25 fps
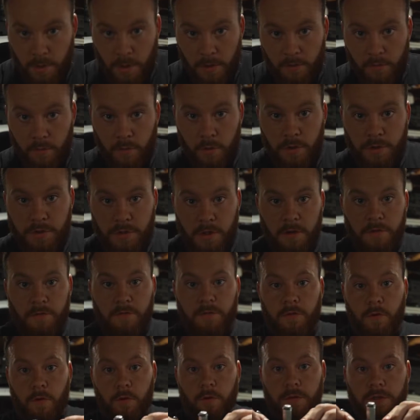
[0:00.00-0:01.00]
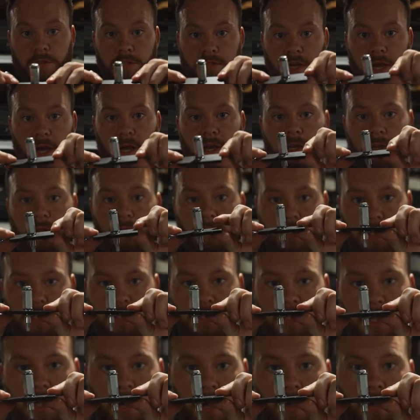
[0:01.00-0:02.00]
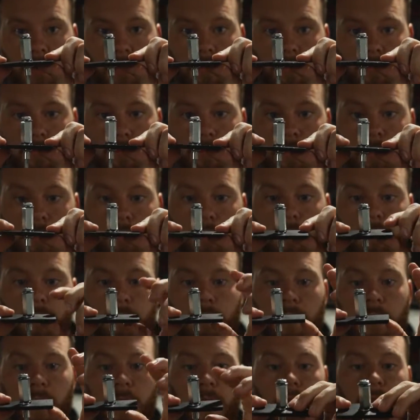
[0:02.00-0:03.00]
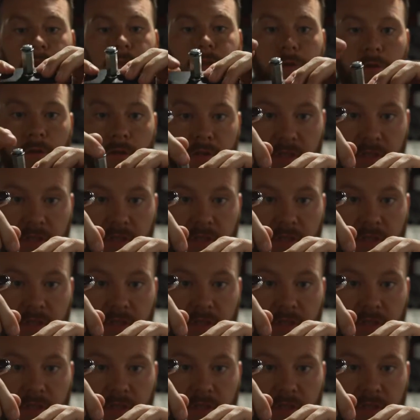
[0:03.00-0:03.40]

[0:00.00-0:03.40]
I've worked on fully tightening this down, and you can